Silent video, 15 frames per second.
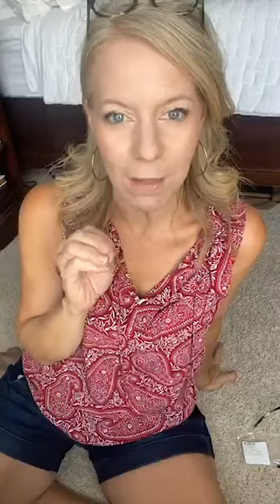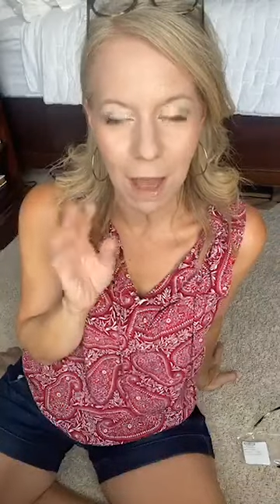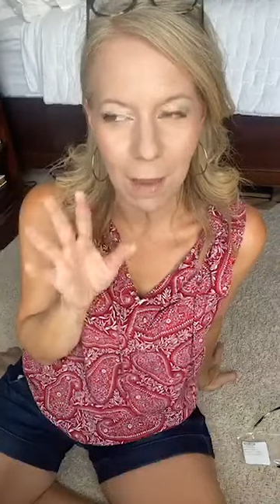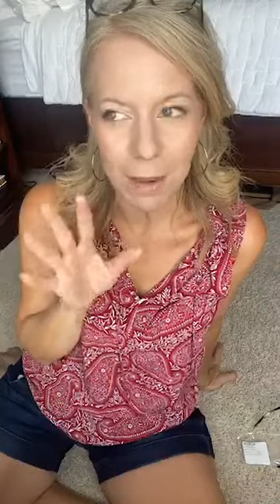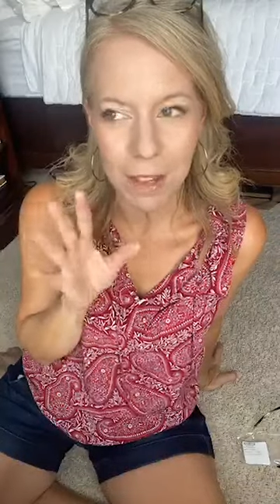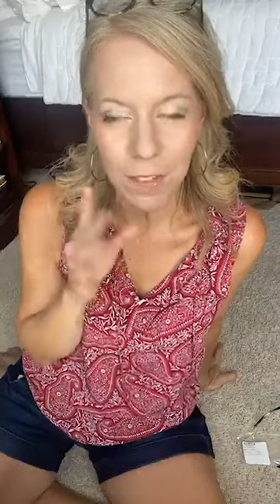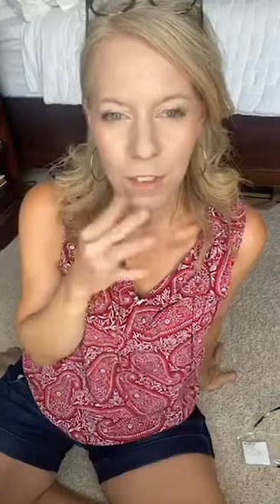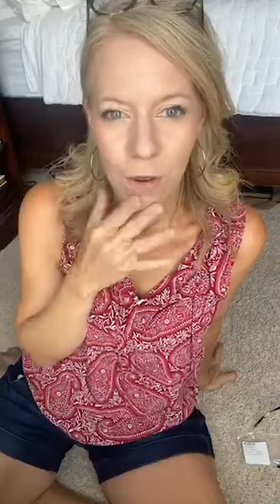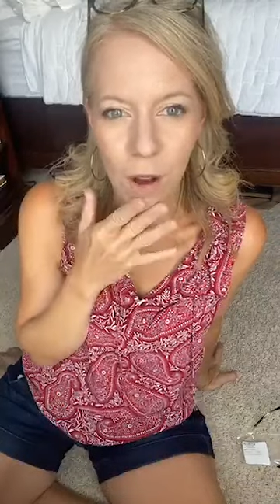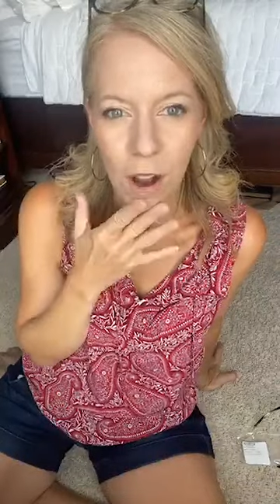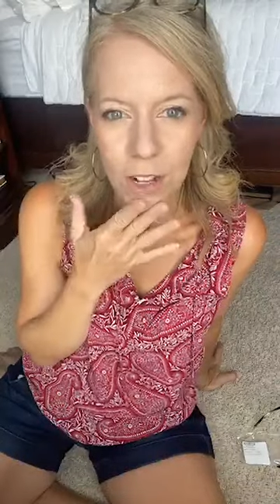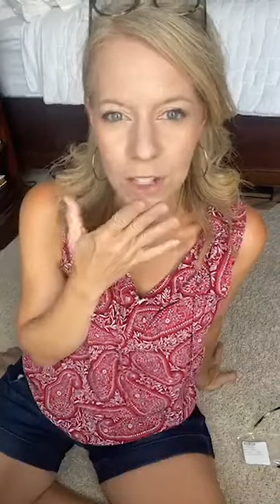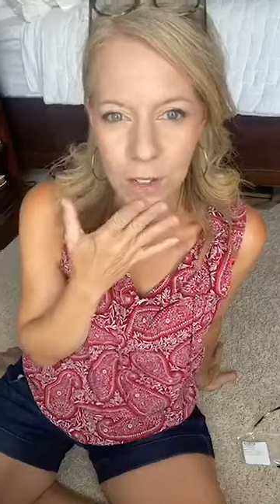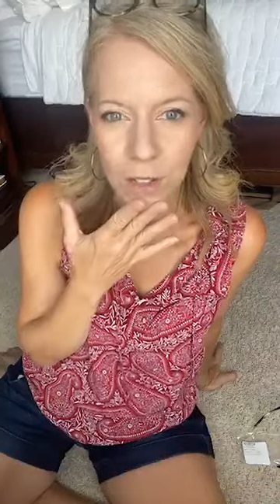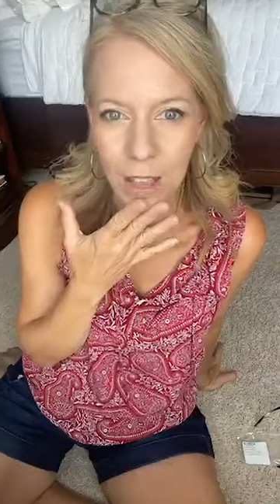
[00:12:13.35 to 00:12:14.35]
How many of you,
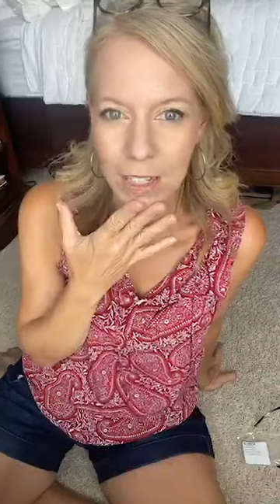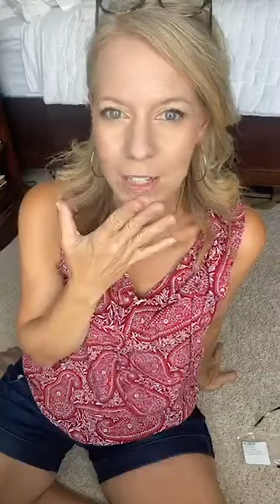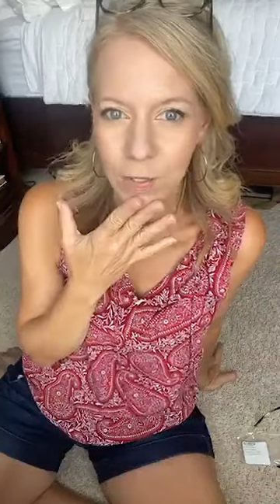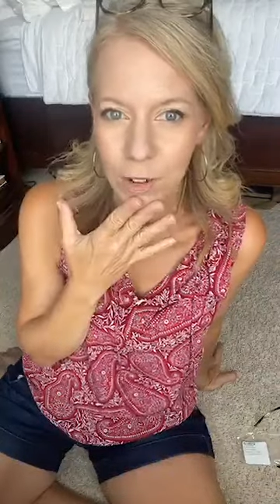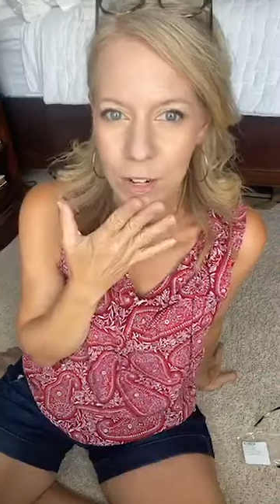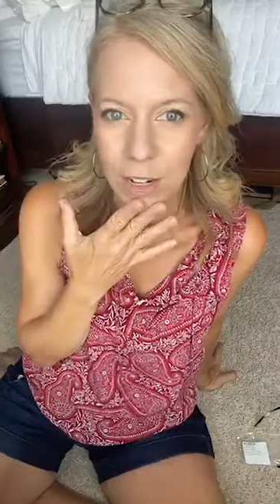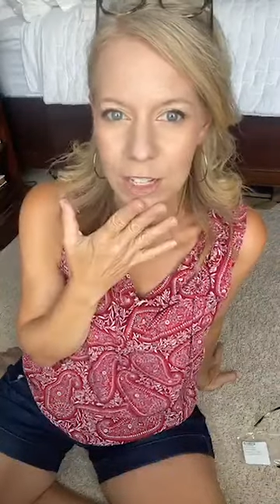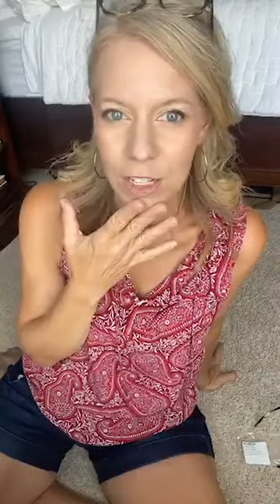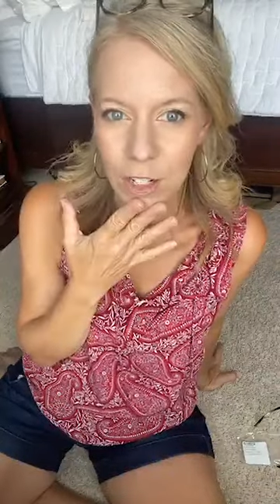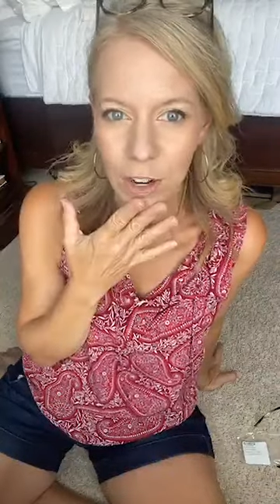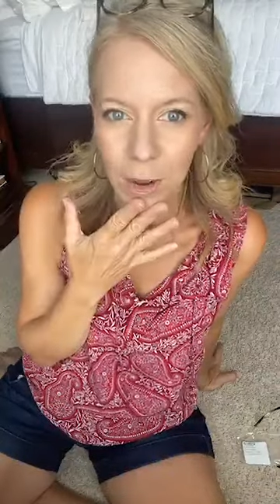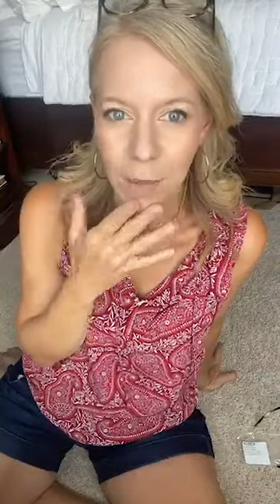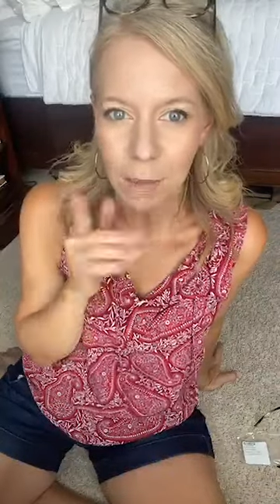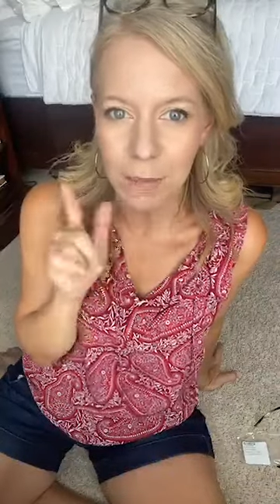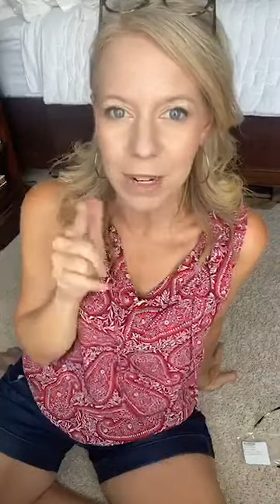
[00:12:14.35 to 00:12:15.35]
hearts or likes if you're on
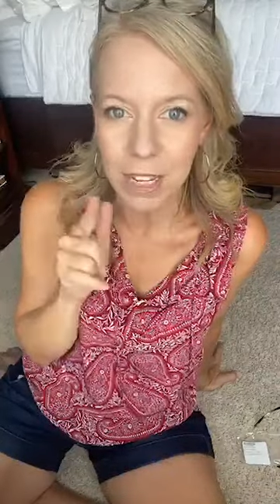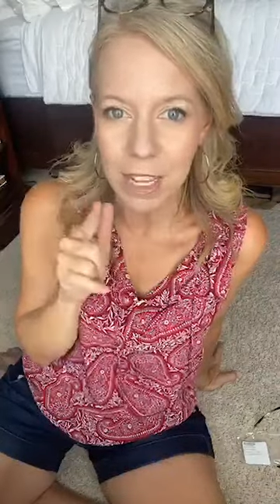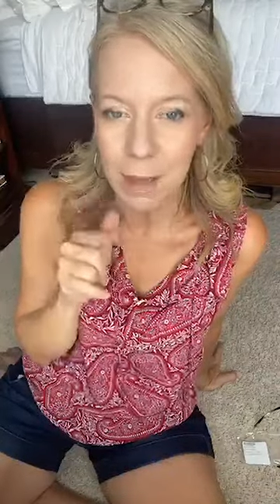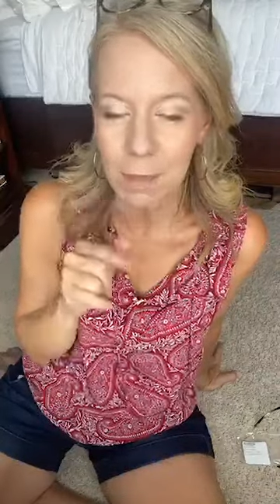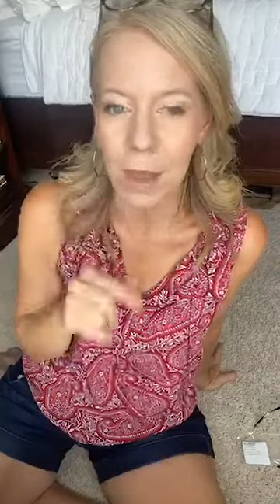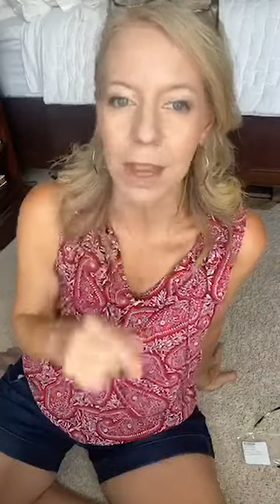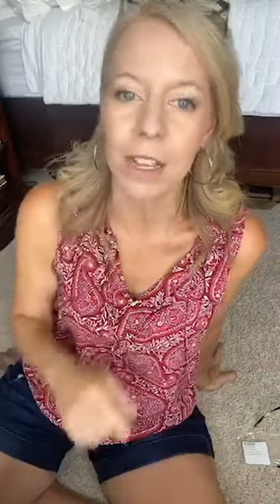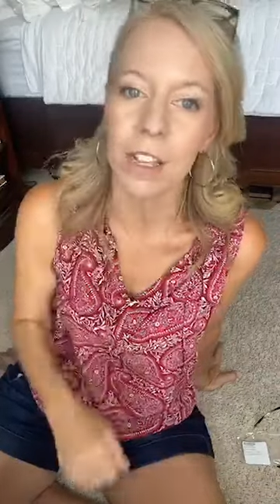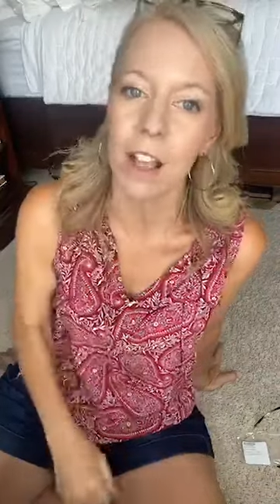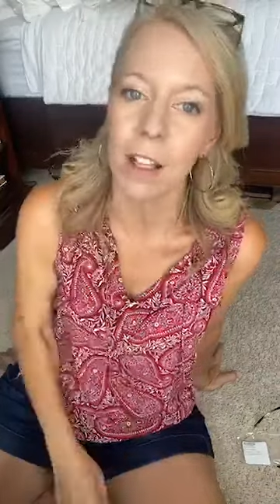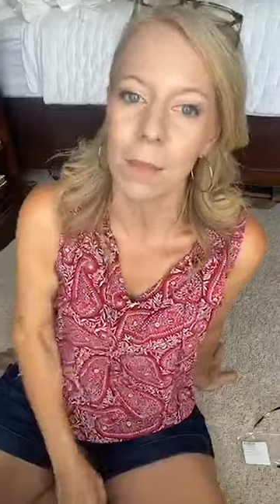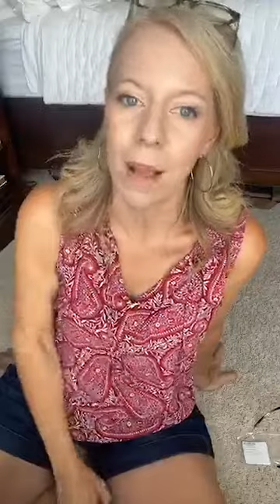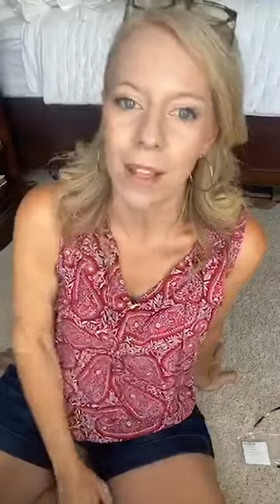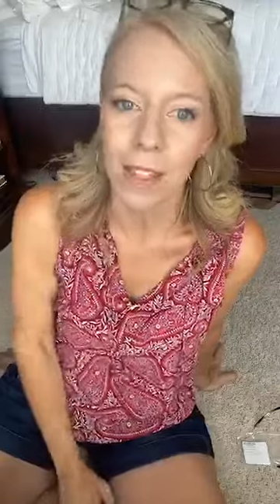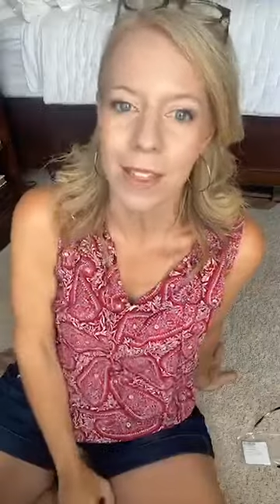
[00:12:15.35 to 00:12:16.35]
Instagram? I'm going to keep bugging y'all
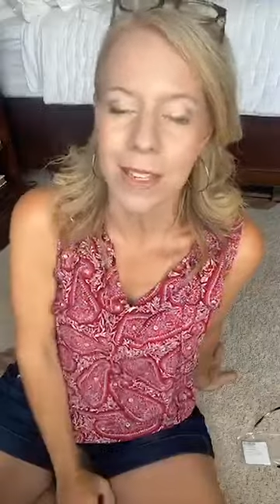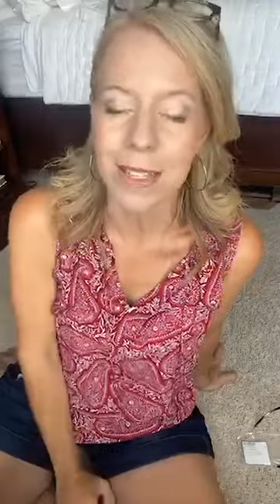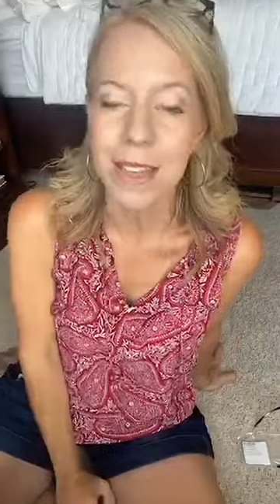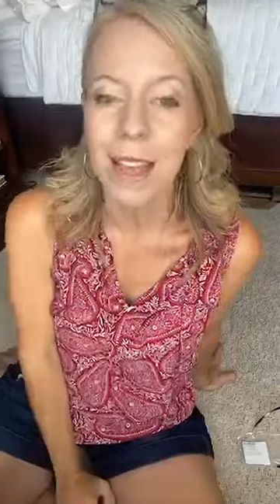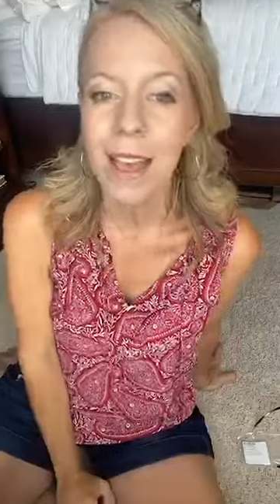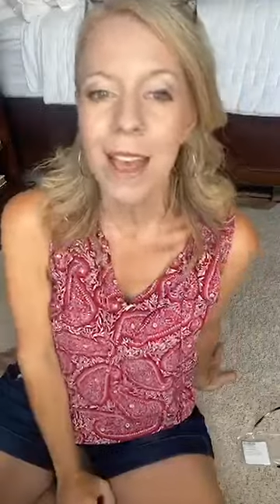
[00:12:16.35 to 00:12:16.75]
about this.